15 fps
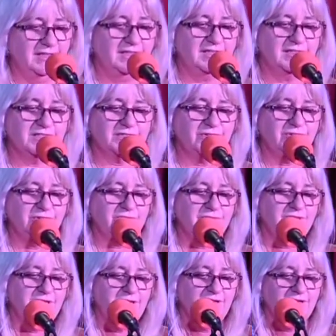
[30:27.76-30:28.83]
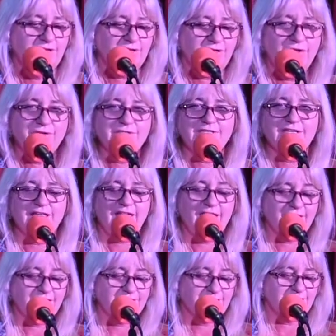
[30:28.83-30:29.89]
It's called Close
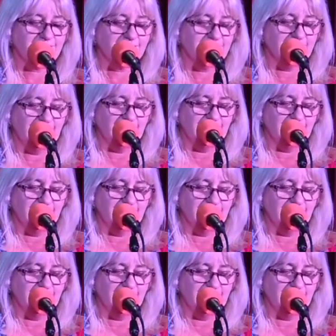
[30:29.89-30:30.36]
Encounters.